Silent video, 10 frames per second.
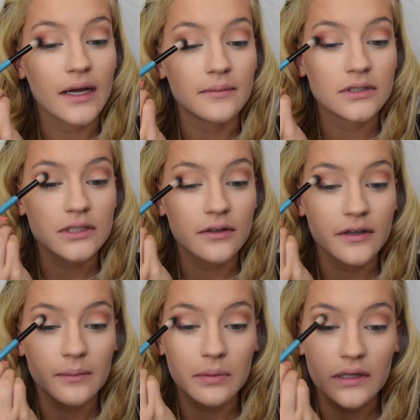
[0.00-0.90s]
I'm just
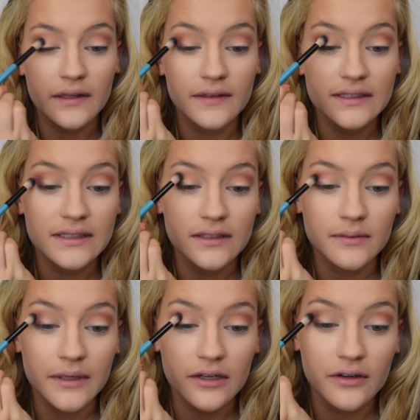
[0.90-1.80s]
going to blend this
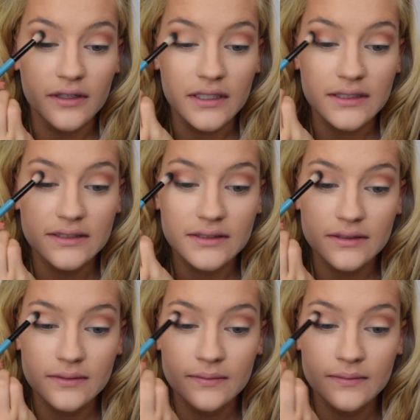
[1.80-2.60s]
into my crease.